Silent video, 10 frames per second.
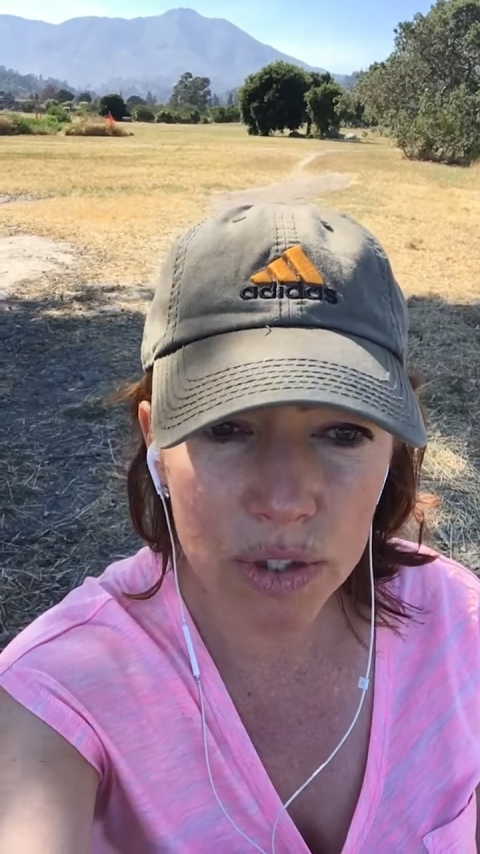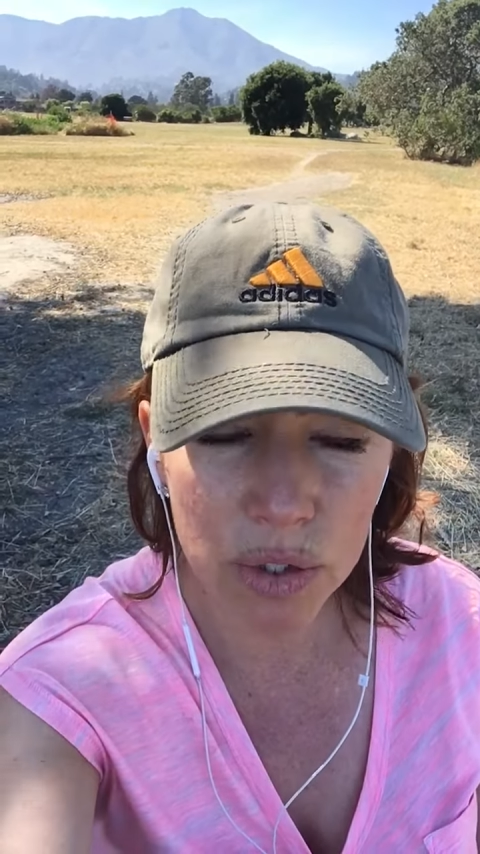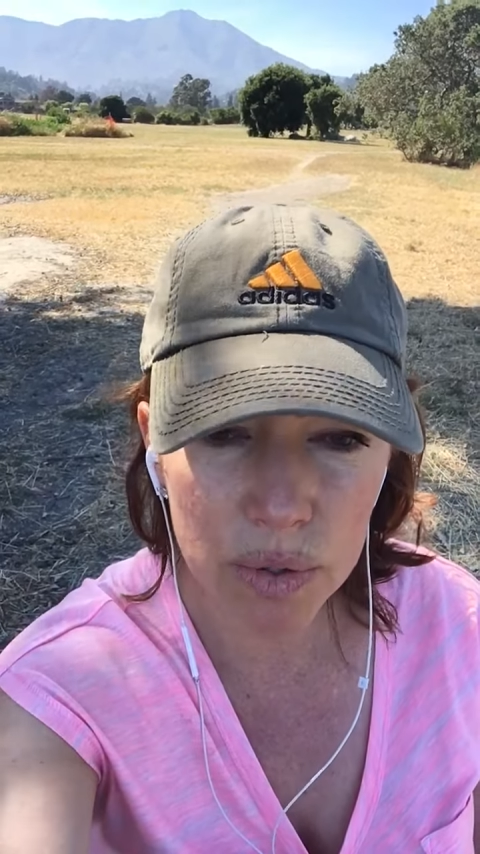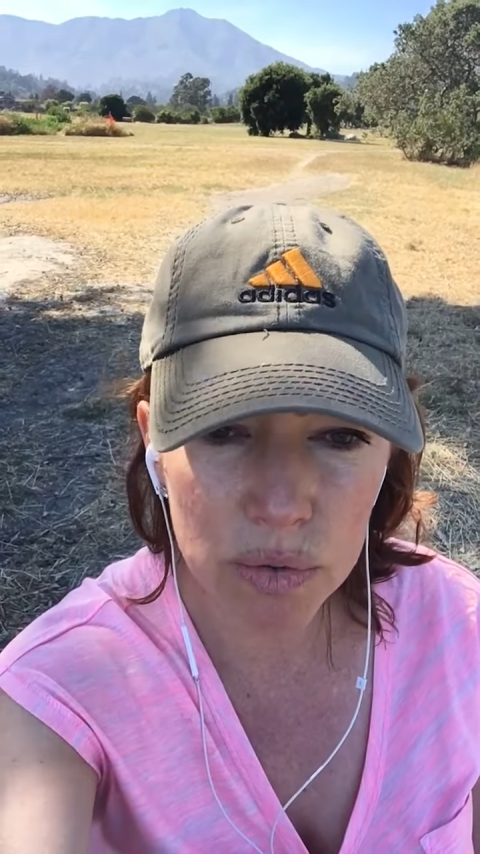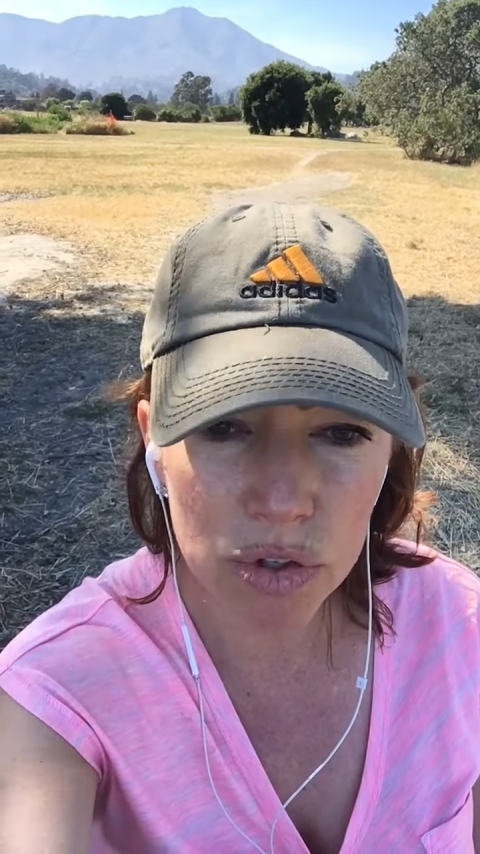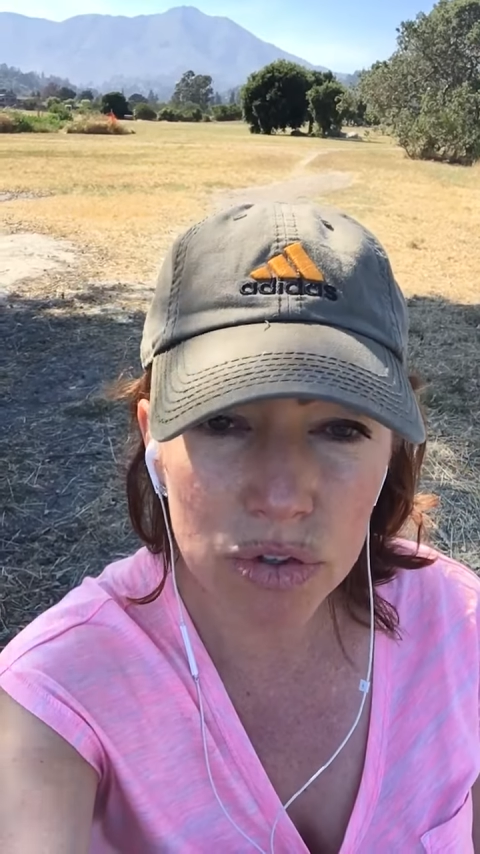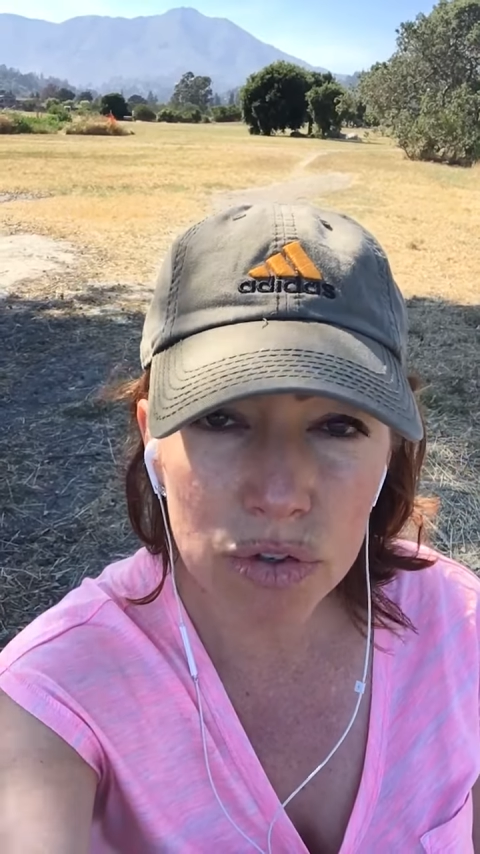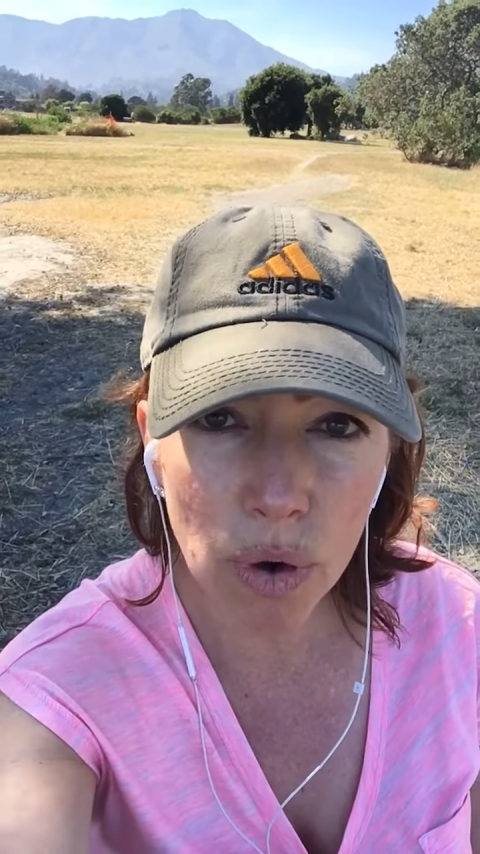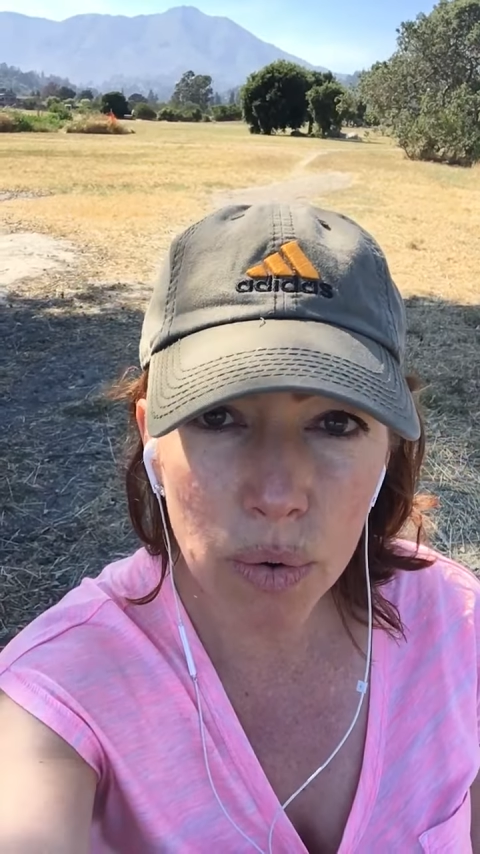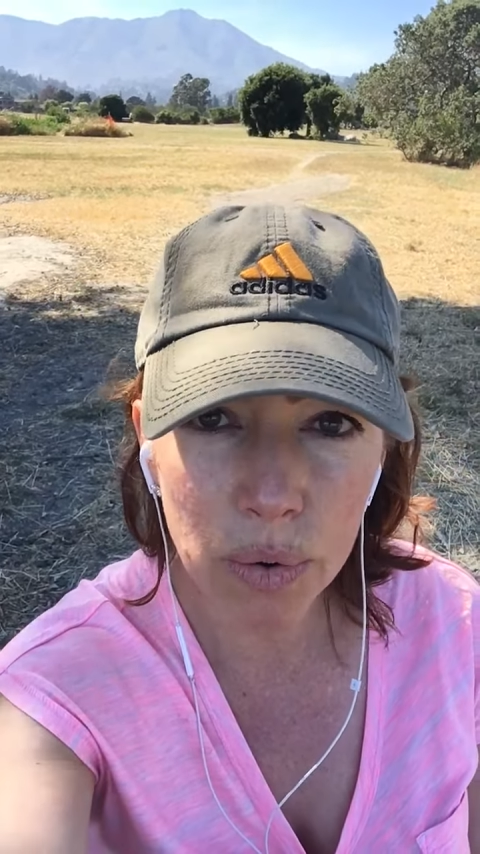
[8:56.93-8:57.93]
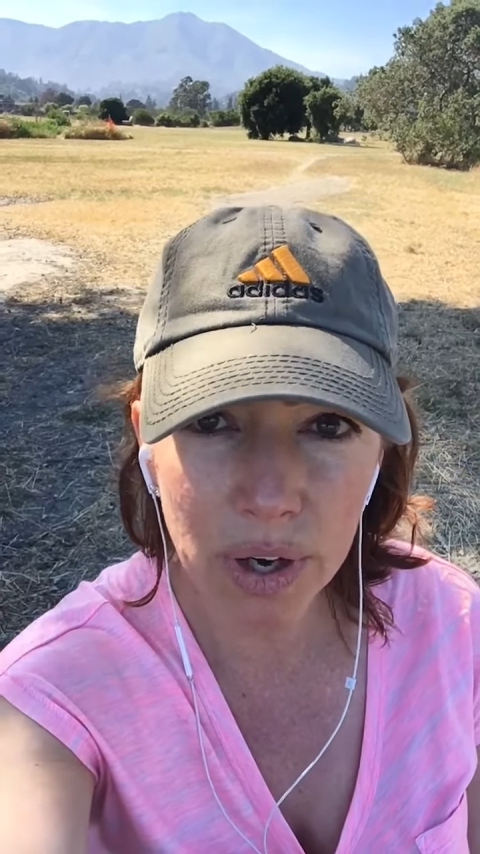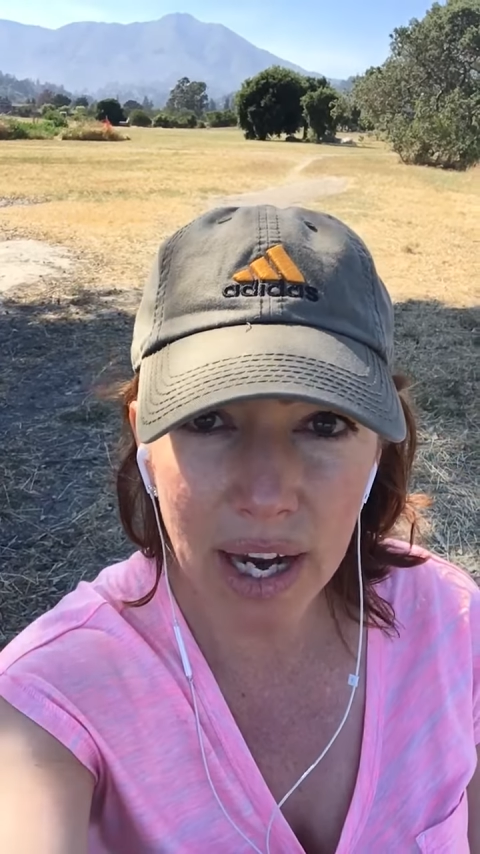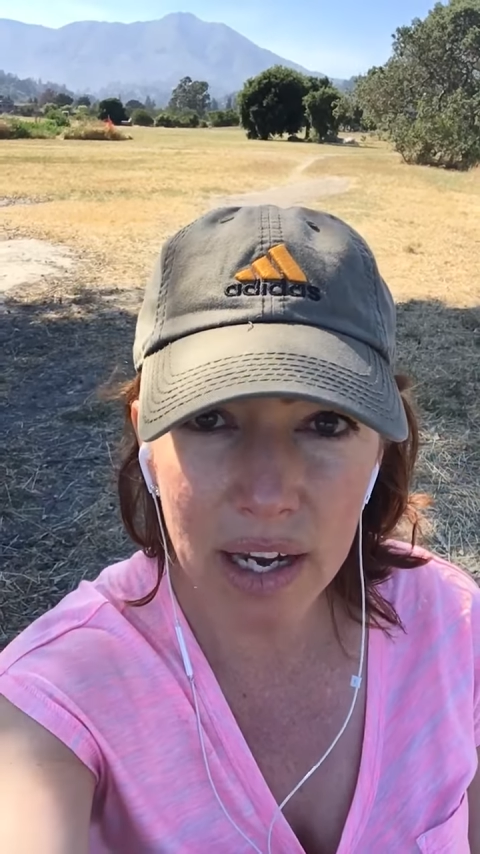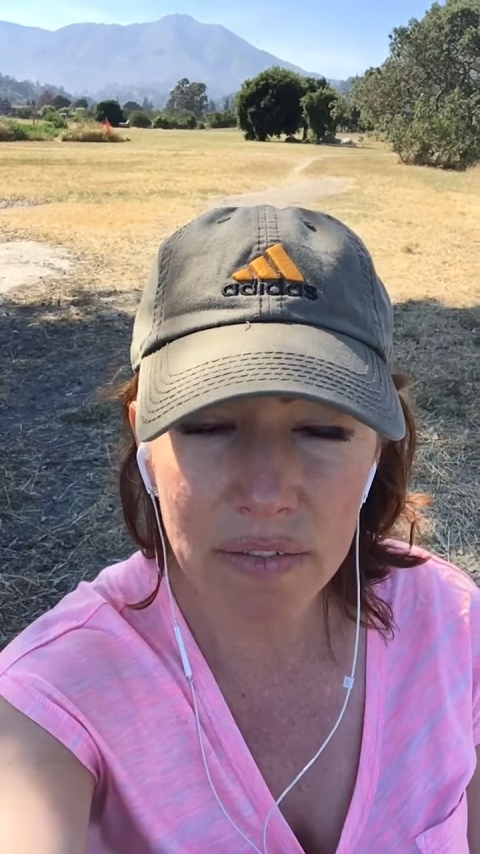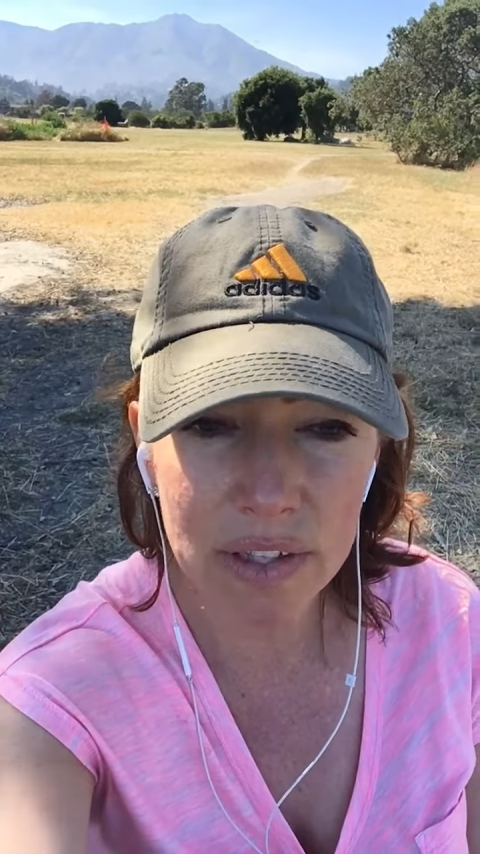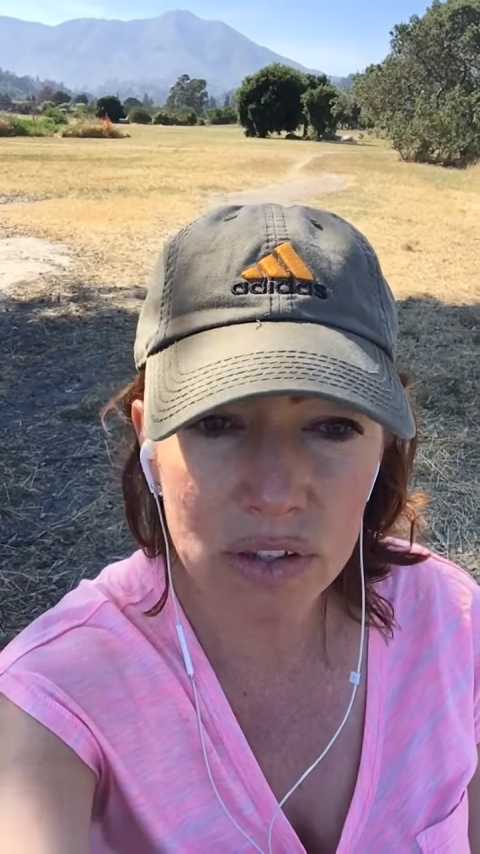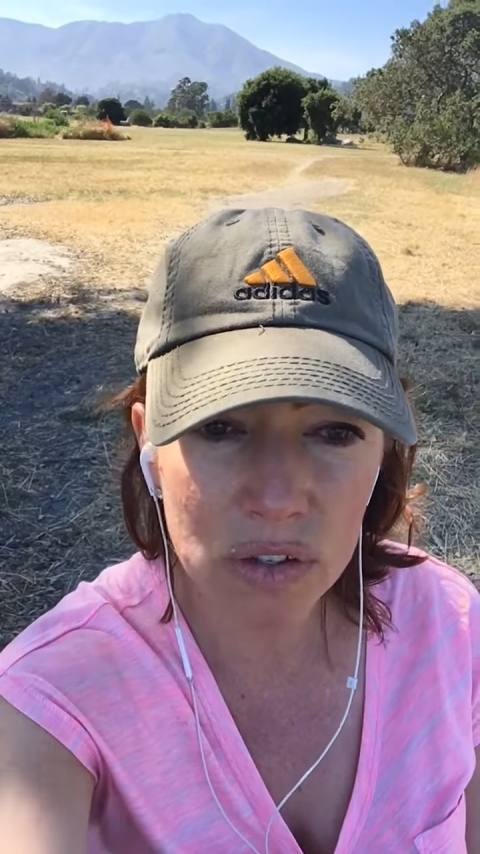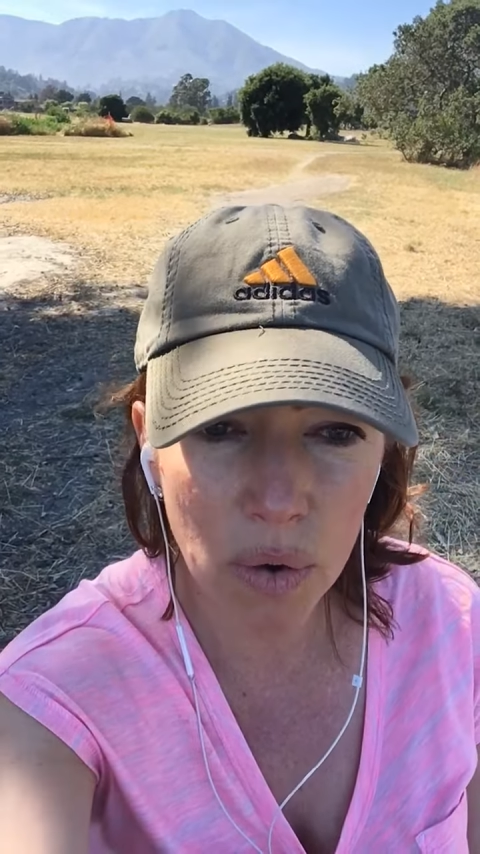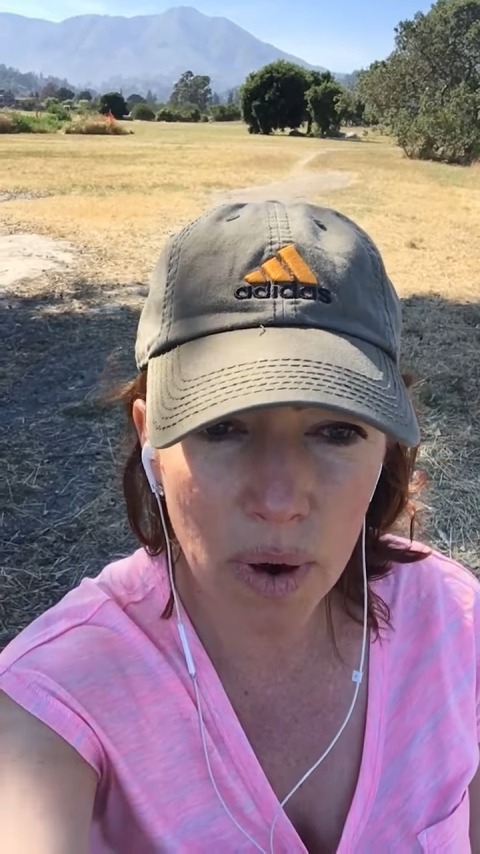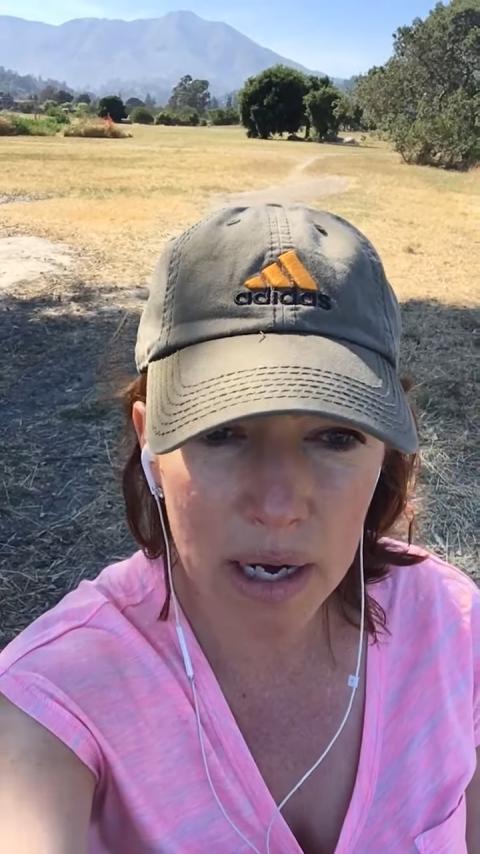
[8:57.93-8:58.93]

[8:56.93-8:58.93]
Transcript: He was so creative and so